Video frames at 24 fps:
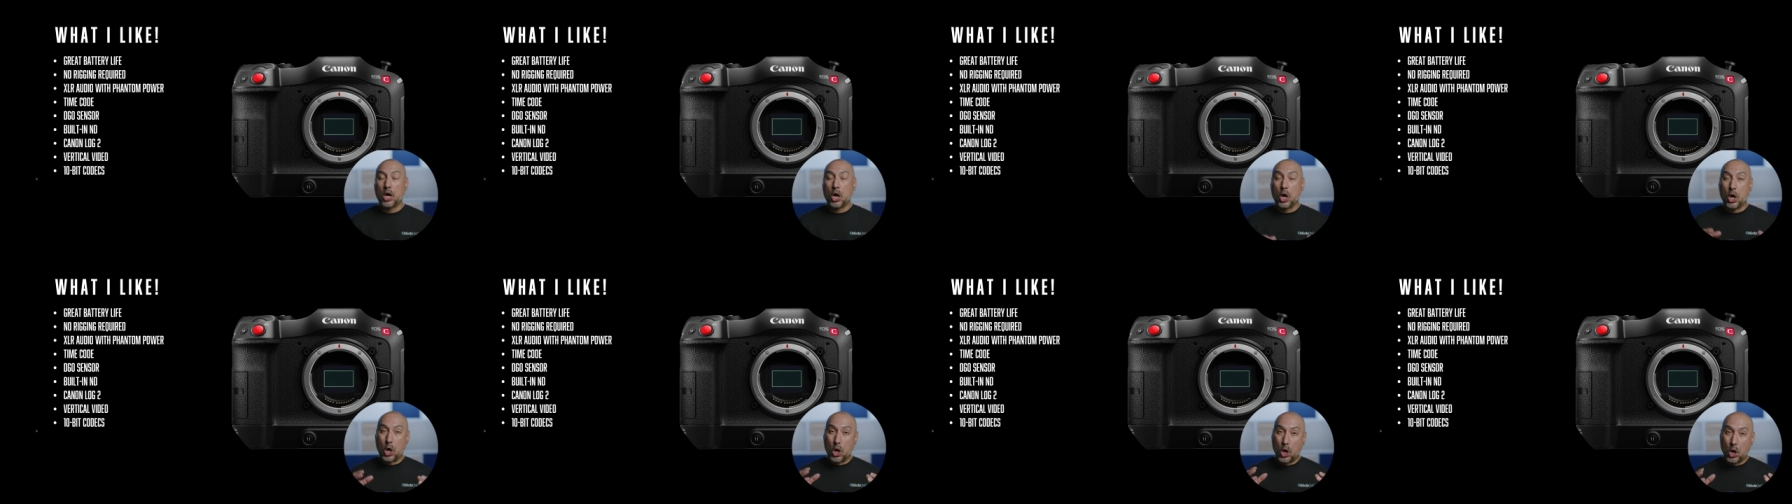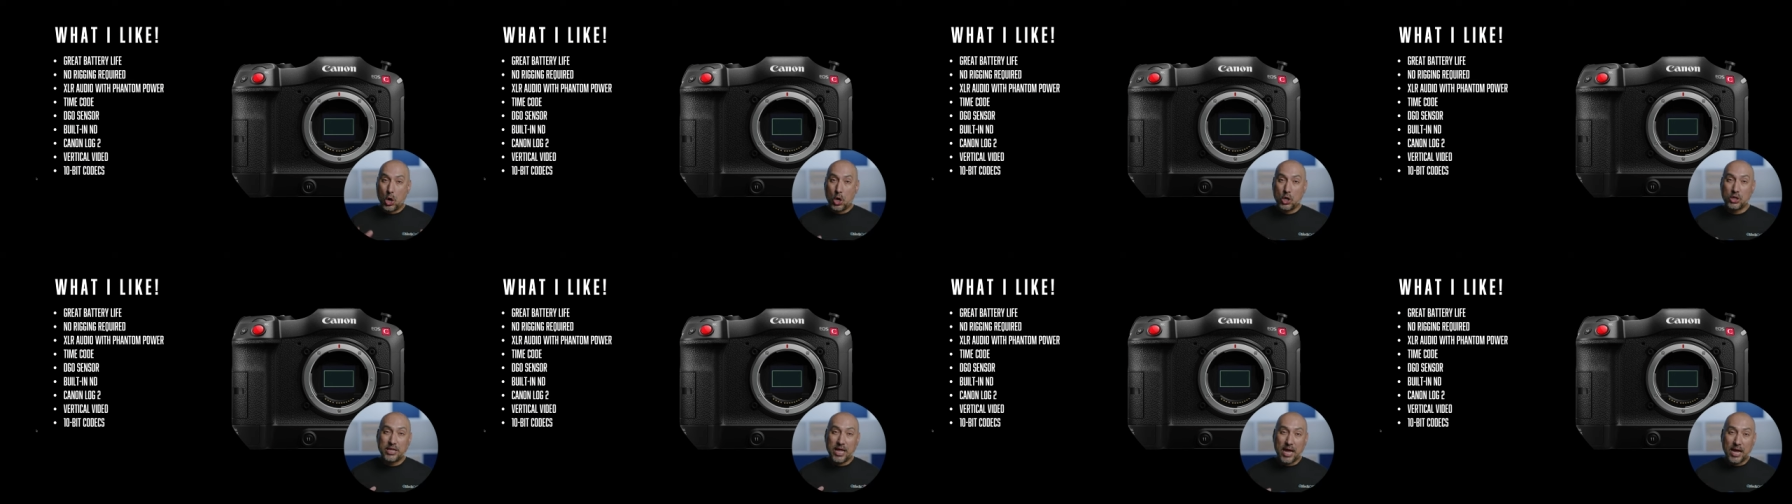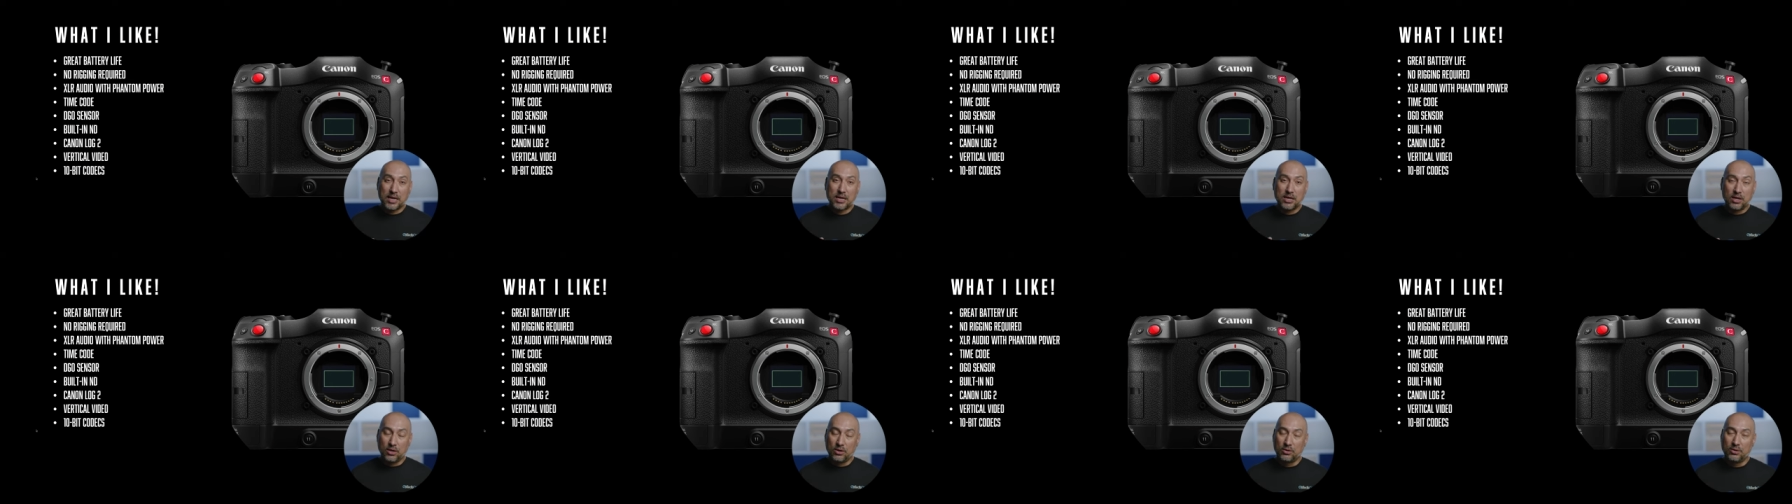all that
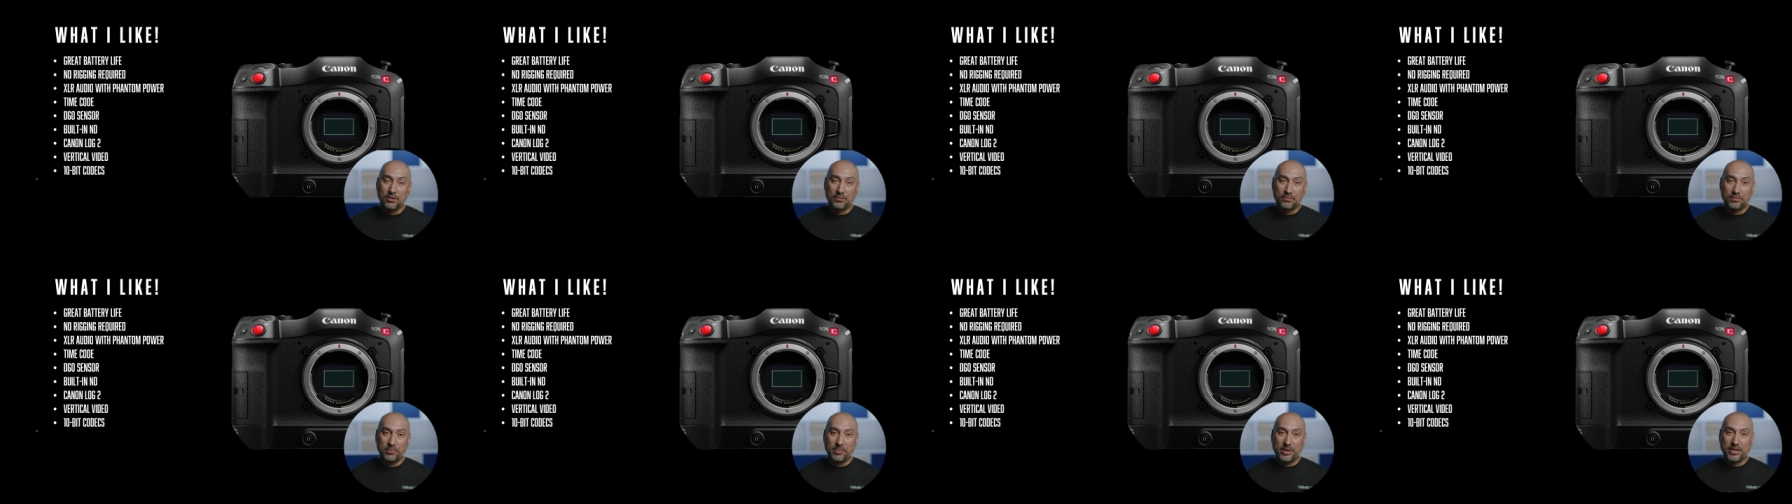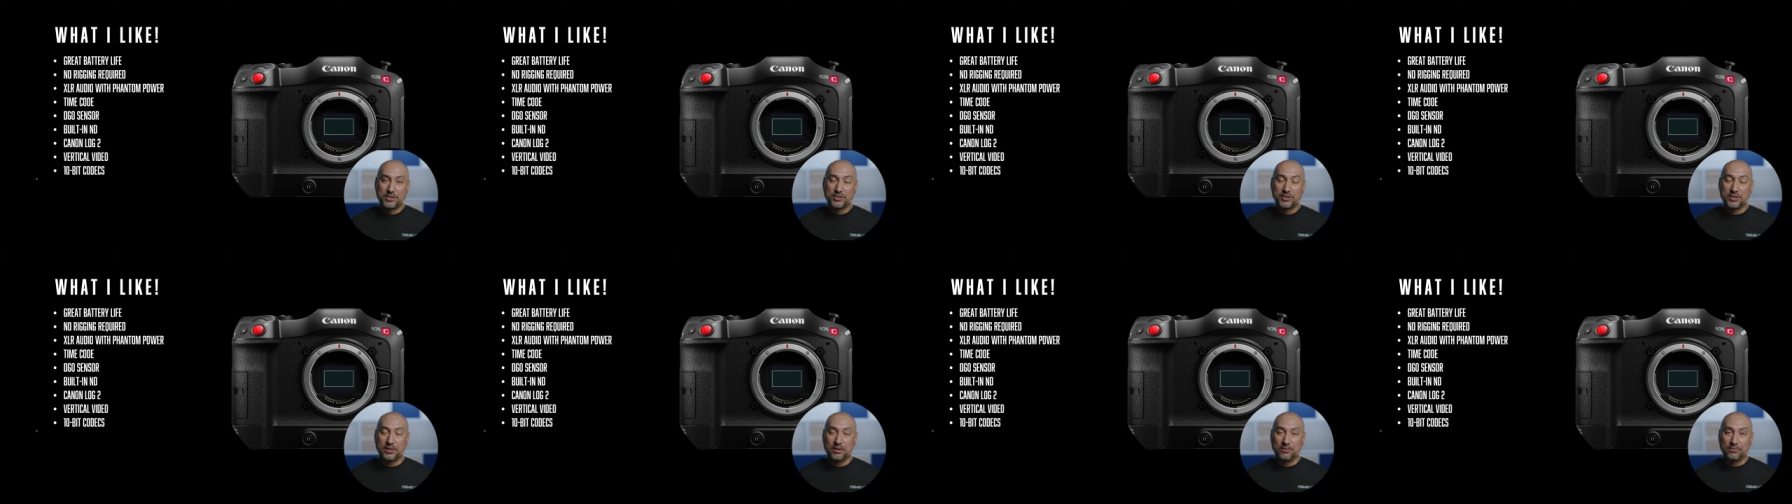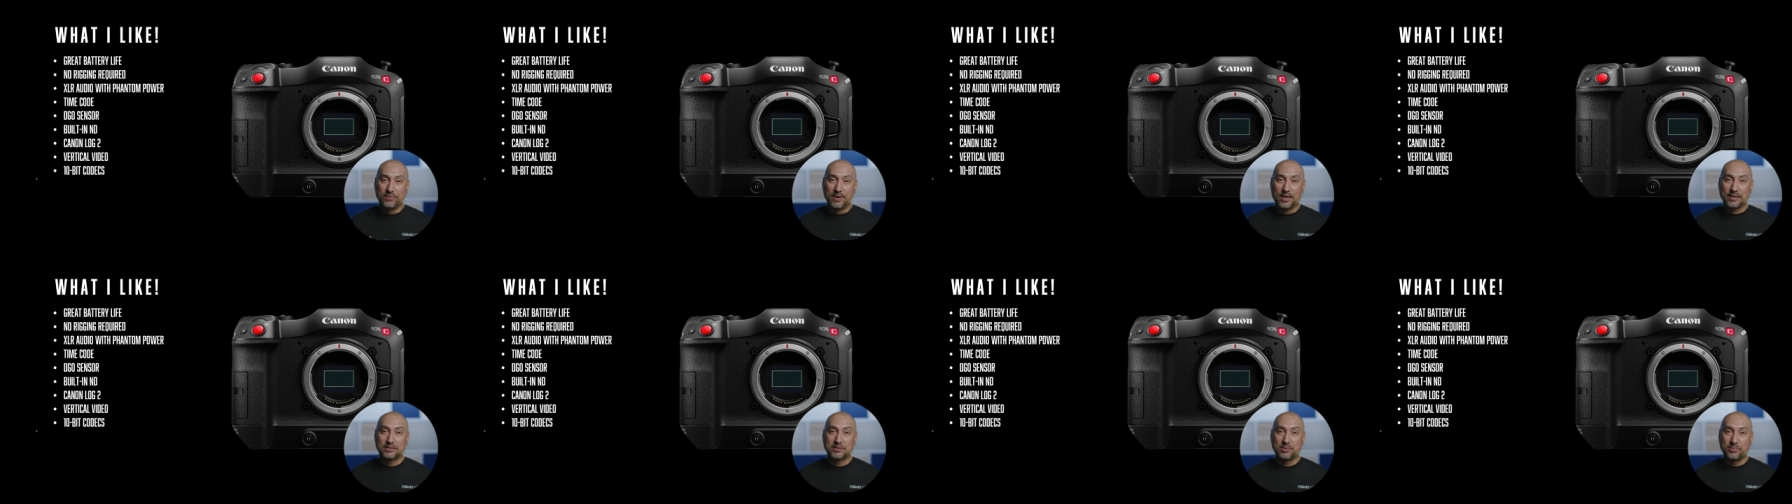color information and
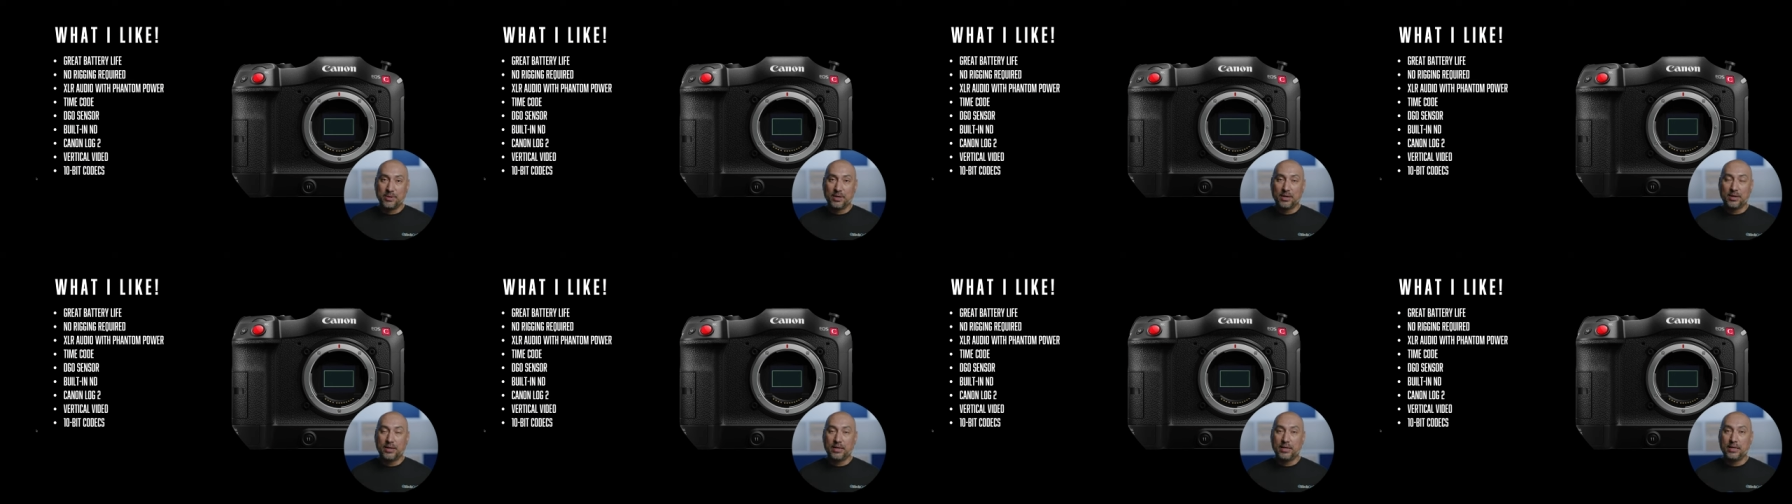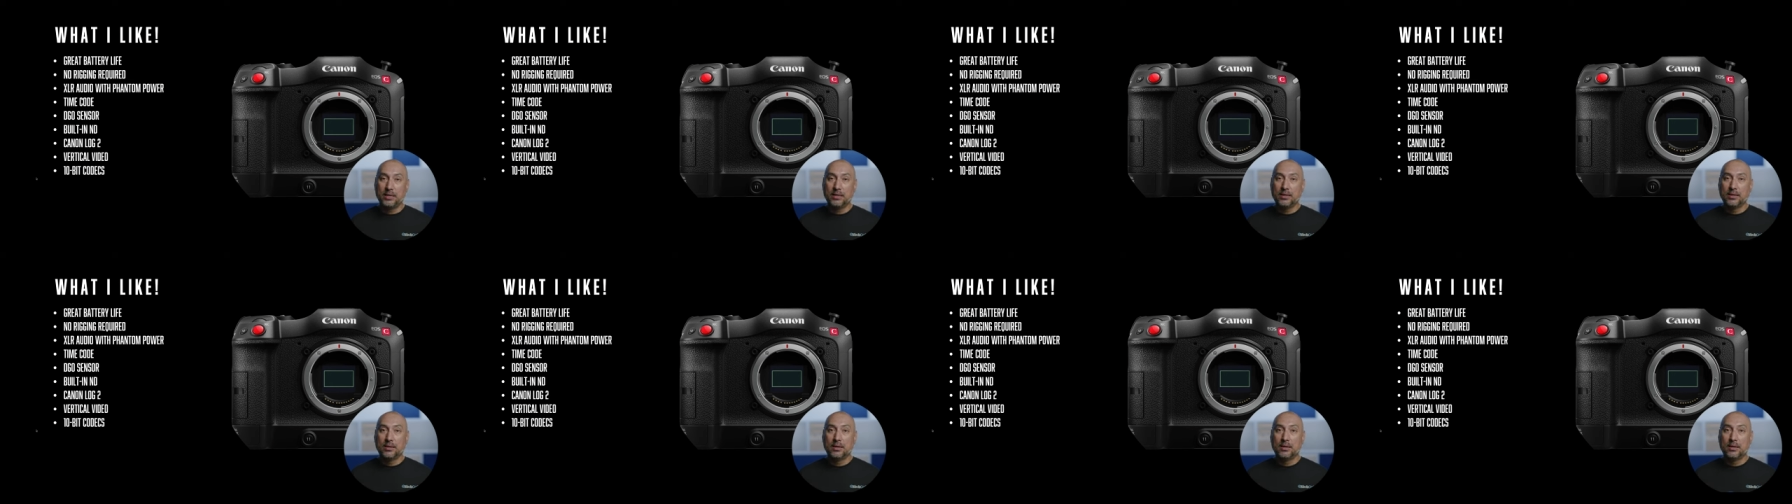flexibility